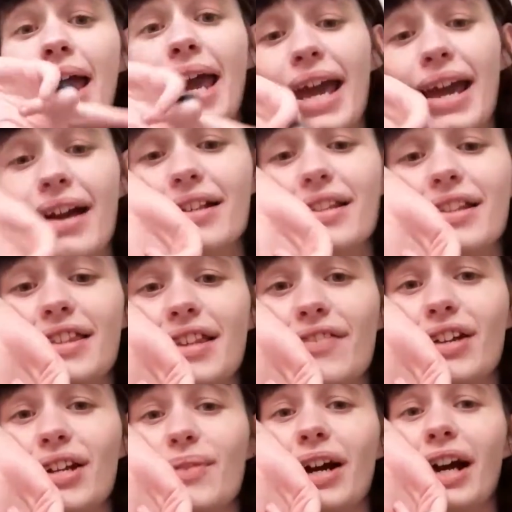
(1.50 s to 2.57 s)
Hey guys, it's
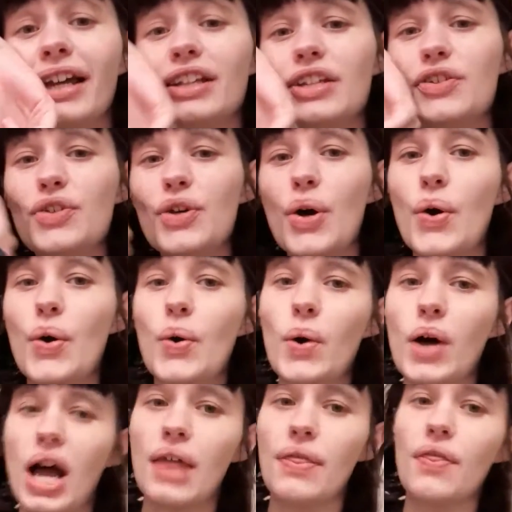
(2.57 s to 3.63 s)
Tiffany Riley. So I